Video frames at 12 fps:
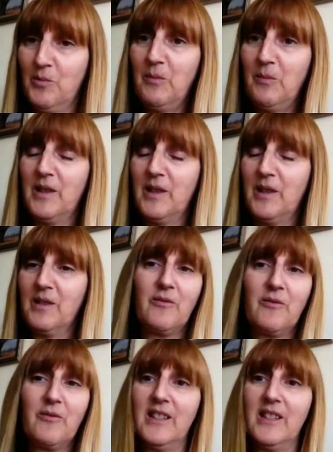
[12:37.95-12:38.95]
would beep when it
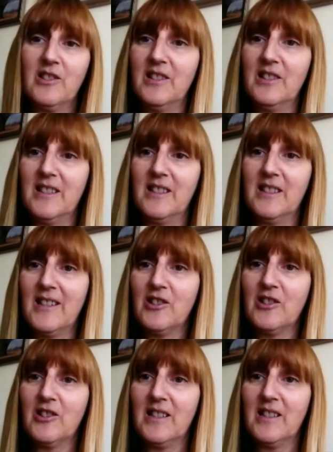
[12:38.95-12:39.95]
was finished, and you
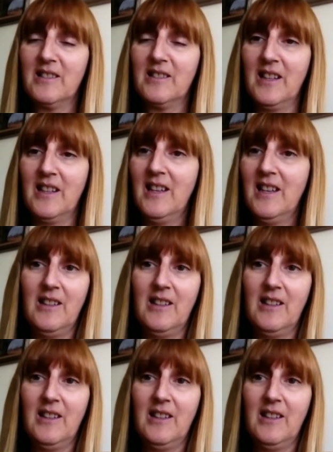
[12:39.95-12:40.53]
detach it and